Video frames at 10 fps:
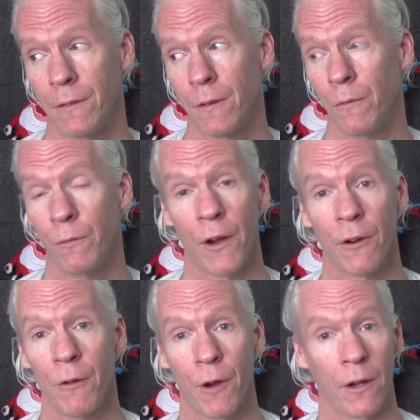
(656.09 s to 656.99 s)

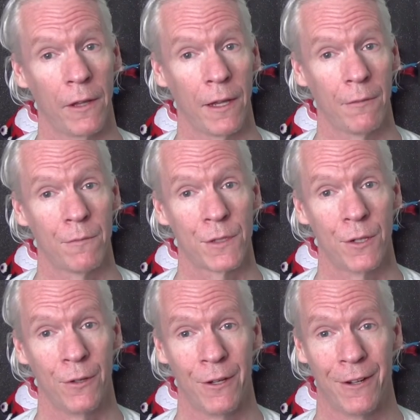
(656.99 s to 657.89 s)
Very rarely.
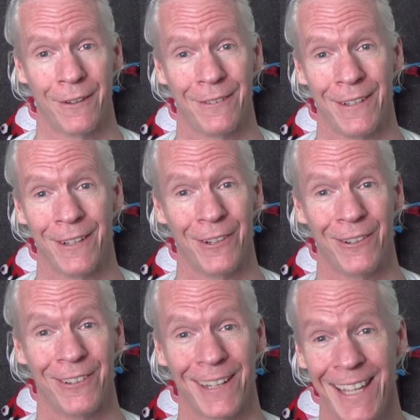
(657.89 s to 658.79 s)
So
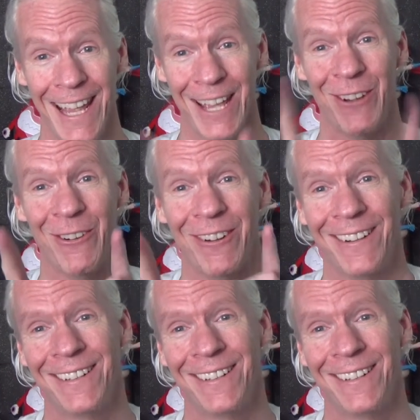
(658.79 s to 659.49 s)
you're lucky you.